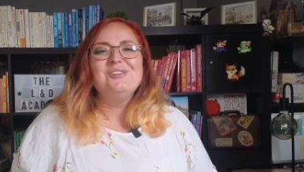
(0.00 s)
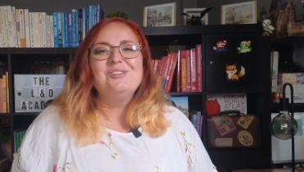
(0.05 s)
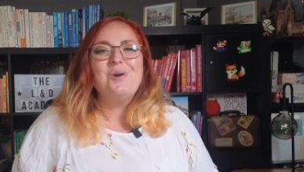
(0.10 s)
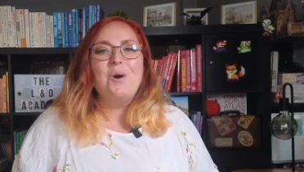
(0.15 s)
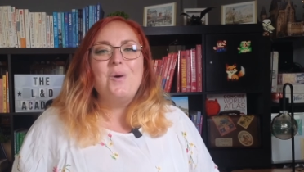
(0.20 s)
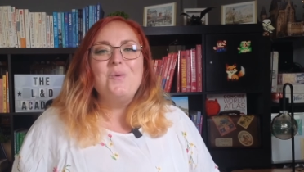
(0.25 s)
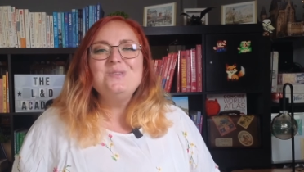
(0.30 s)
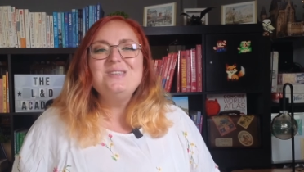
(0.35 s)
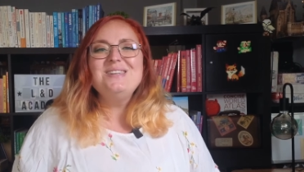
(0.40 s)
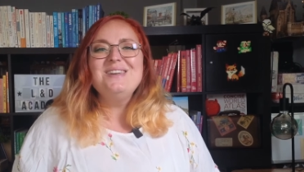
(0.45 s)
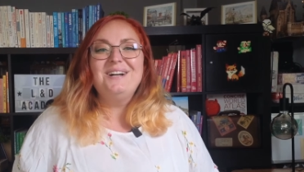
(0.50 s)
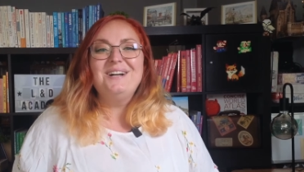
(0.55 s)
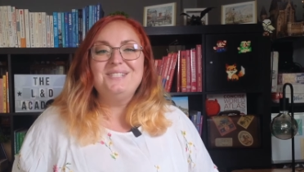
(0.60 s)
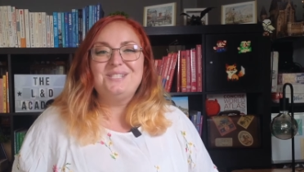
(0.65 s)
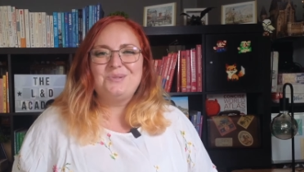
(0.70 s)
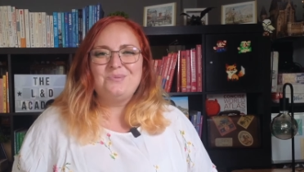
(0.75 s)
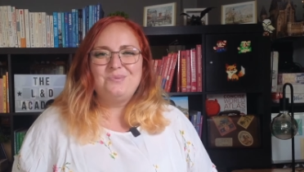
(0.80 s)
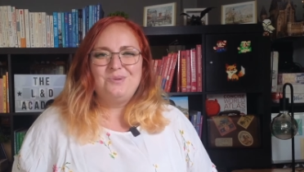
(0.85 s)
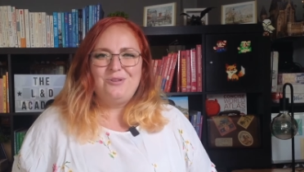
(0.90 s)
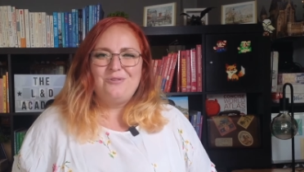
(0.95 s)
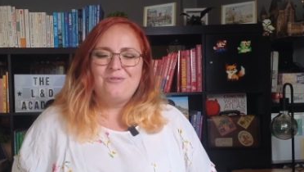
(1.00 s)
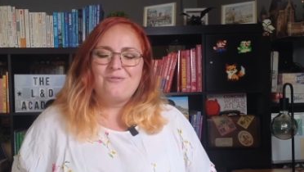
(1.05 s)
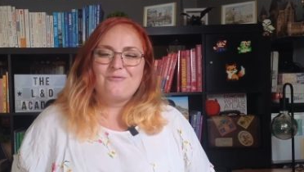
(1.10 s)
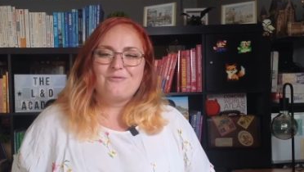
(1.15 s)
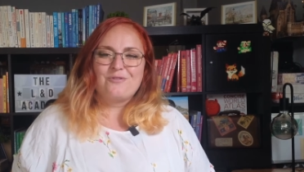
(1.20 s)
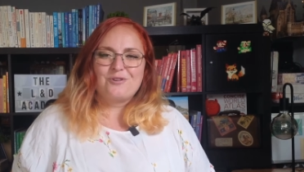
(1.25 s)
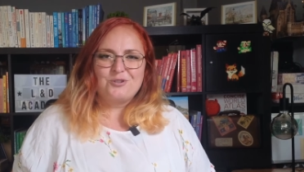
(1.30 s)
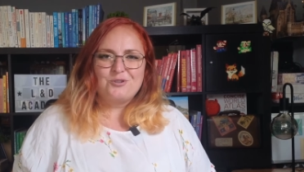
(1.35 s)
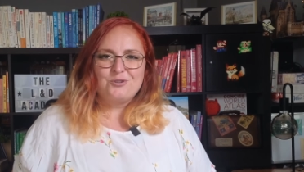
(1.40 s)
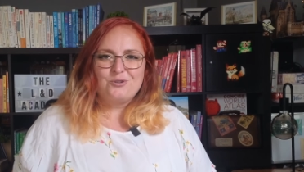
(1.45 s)
Go nuts with your
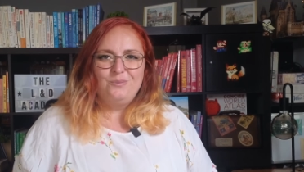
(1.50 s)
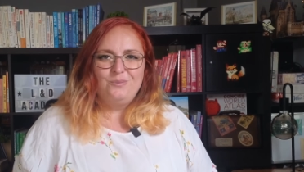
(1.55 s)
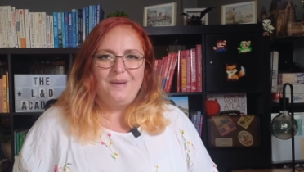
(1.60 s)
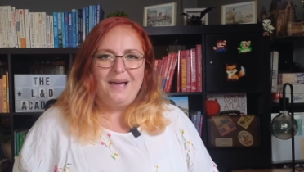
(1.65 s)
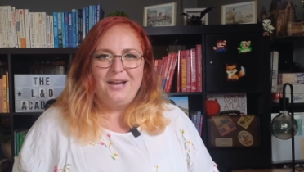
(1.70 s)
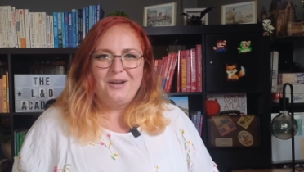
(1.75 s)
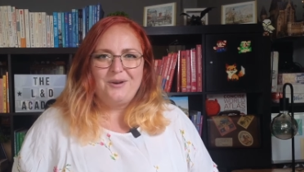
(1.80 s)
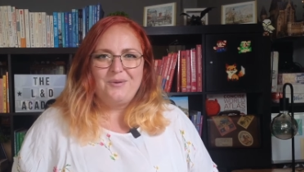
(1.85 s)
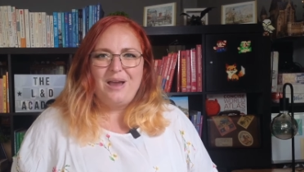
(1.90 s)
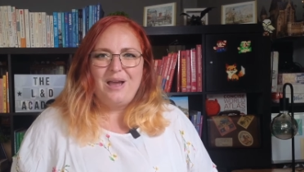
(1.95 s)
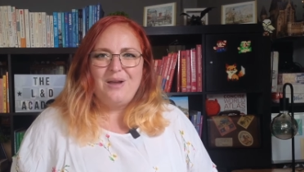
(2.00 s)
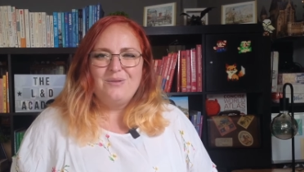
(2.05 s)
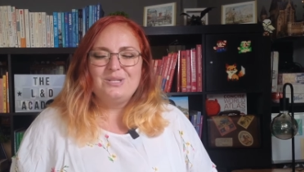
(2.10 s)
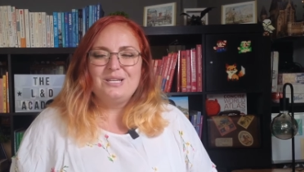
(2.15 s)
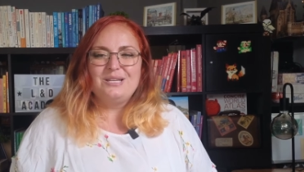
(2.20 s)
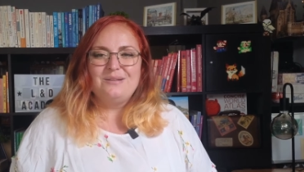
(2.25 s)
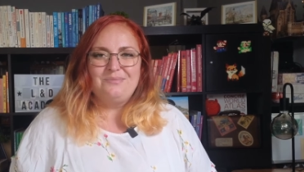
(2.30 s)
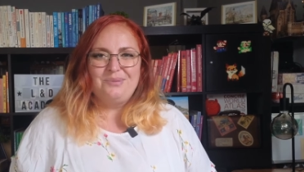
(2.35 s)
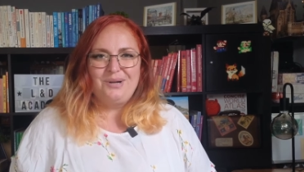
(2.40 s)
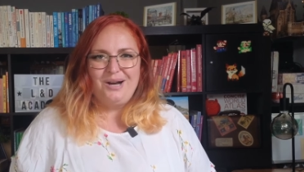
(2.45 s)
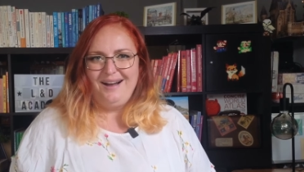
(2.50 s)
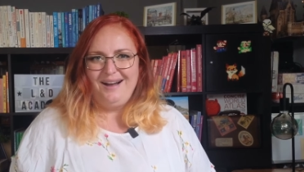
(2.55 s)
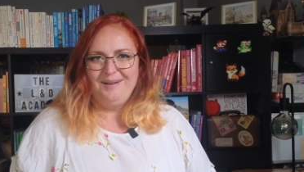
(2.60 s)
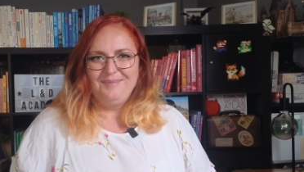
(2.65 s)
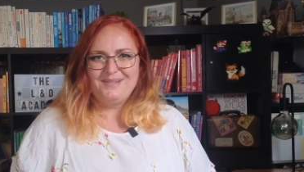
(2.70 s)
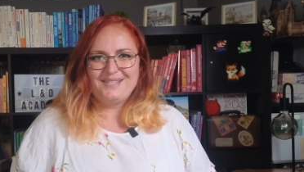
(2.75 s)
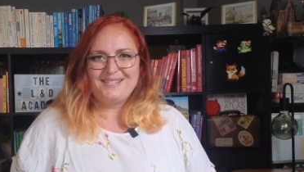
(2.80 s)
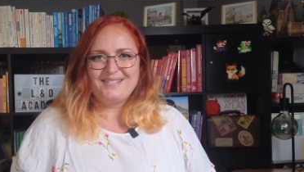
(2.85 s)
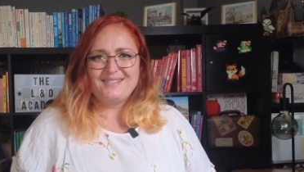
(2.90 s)
virtual background and props.